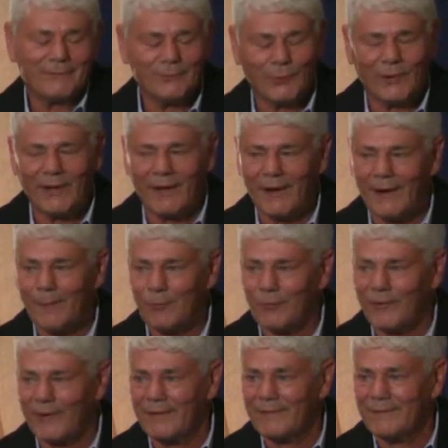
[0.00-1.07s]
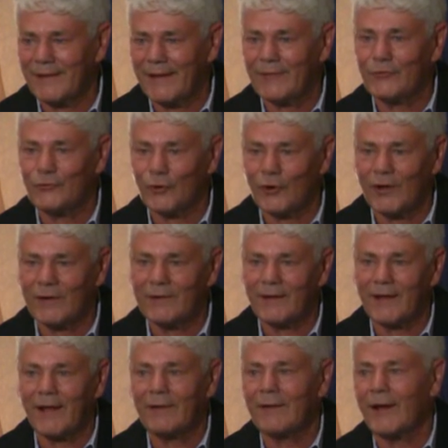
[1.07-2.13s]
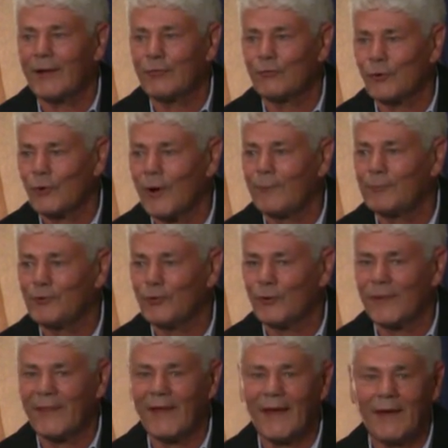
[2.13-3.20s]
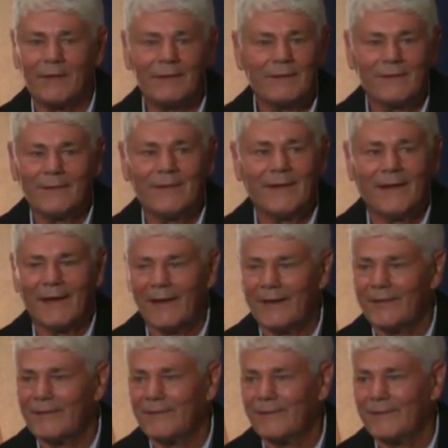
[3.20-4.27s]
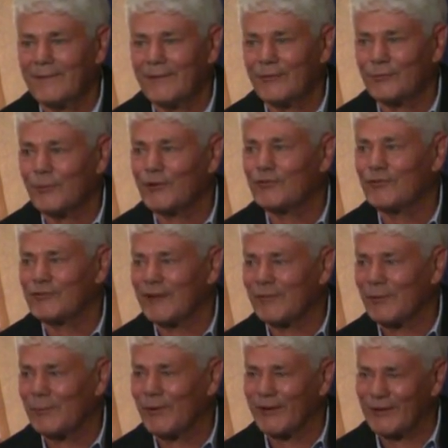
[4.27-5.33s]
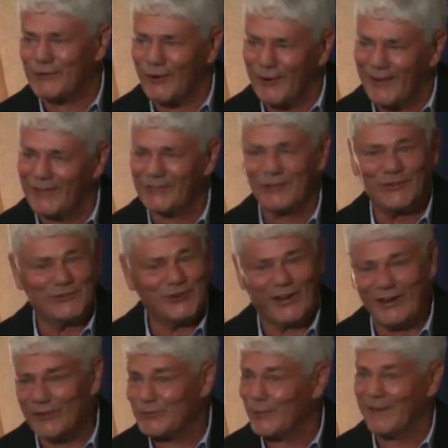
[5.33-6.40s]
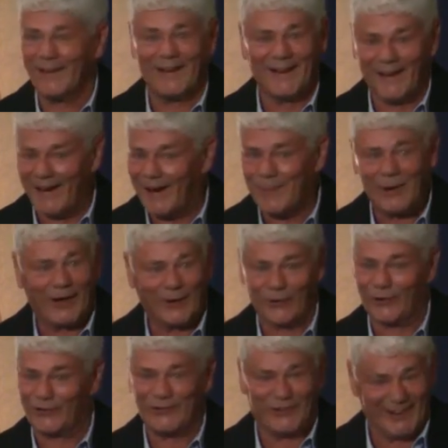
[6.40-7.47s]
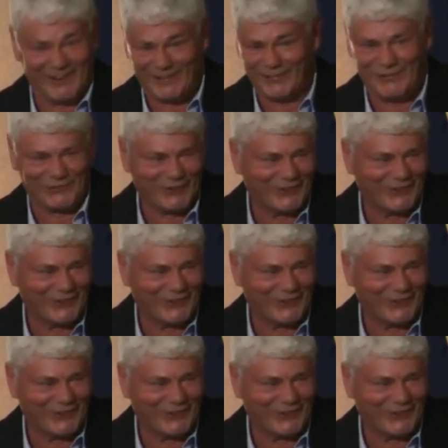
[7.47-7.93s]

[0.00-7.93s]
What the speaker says: the way I operate, hands-on. I grew up doing that, and as much as everybody tries to change me, I'm not going to change.